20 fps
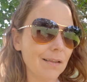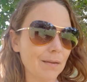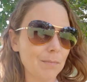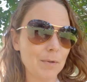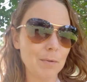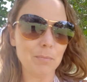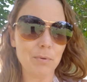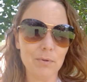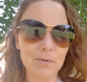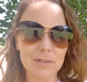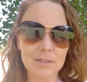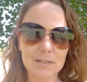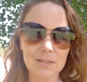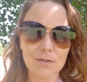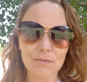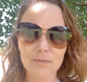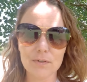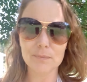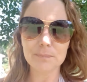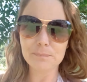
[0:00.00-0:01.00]
Let me pull this
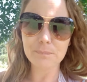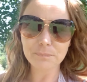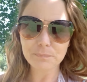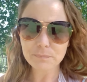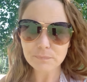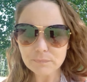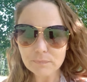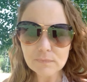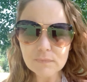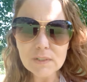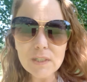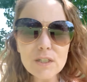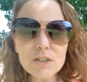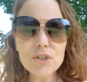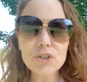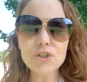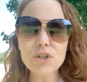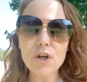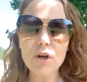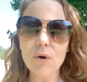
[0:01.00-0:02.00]
over.
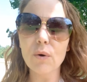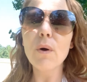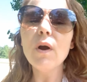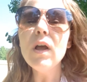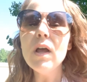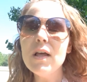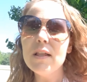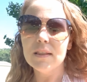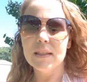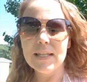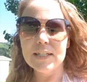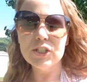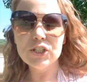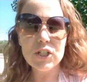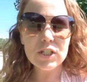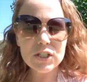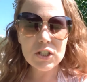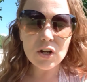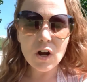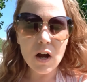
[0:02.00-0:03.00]
So let's
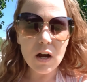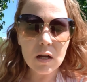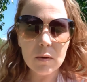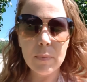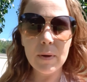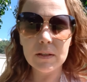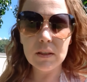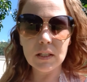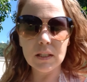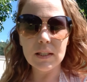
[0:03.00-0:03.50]
just talk about the